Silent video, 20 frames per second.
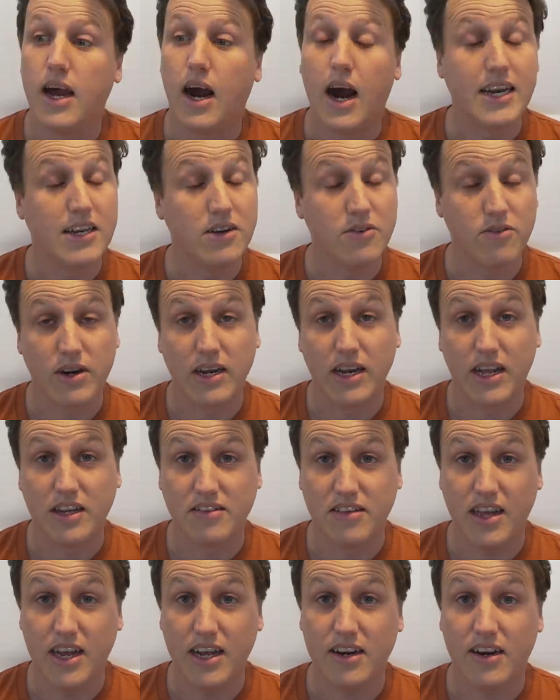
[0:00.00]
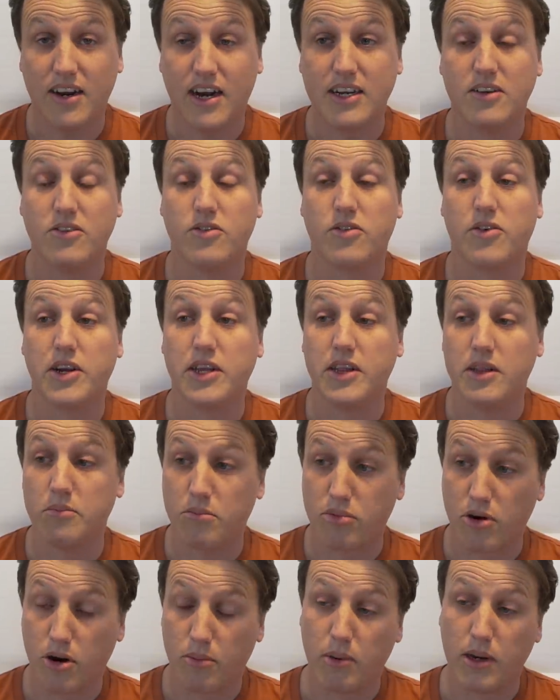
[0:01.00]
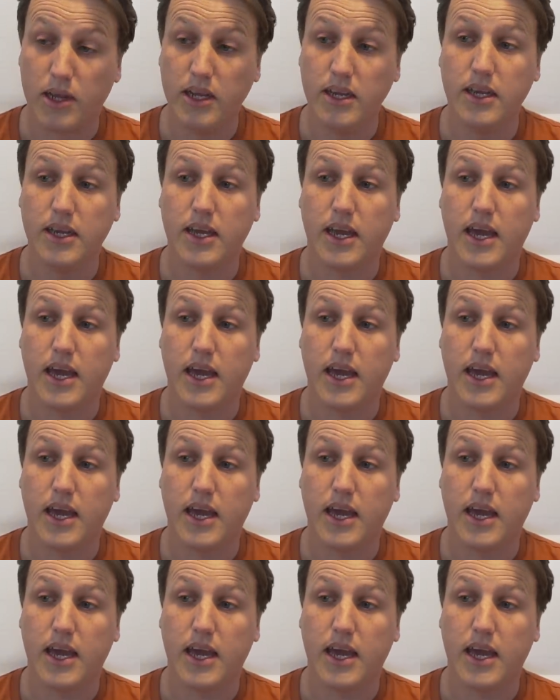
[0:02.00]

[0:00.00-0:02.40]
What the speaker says: I didn't realize that, I didn't read them properly.